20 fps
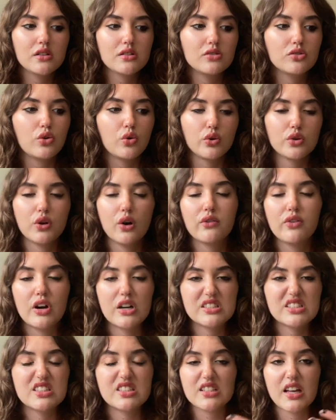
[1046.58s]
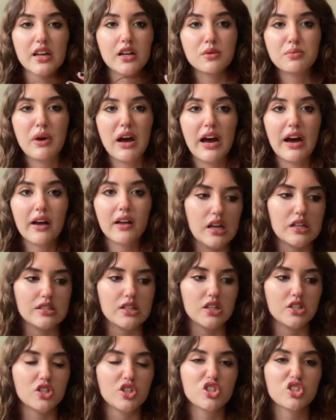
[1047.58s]
Cordova is a psychopath. Is
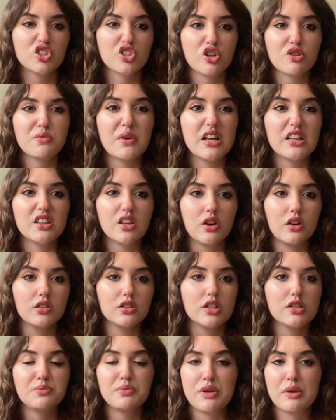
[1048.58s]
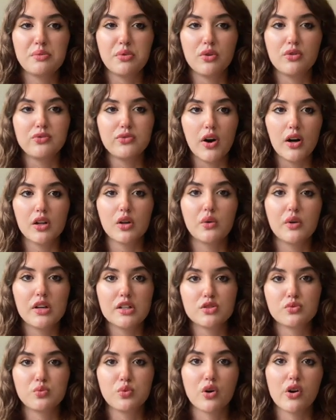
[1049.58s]
it disturbing that all these people follow
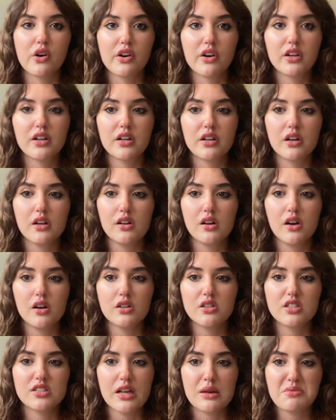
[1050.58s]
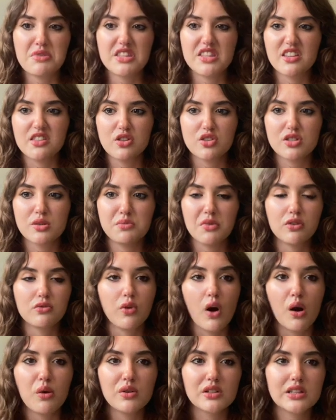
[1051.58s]
his work? Does that mean that there's something
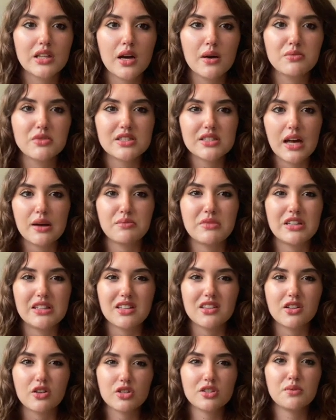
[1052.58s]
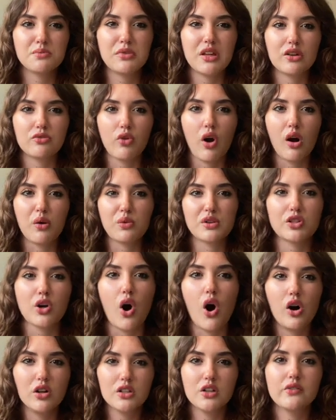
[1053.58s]
wrong with them? Does that mean that there's something wrong with
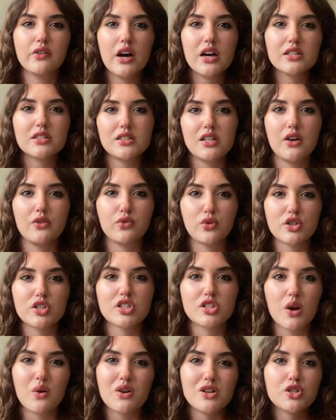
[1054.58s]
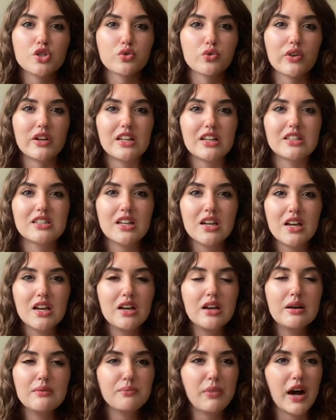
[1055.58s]
all of us if we're so intrigued
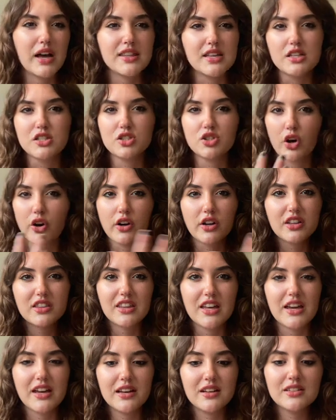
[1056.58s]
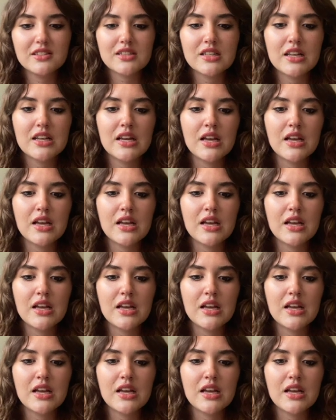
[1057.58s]
by these dark things?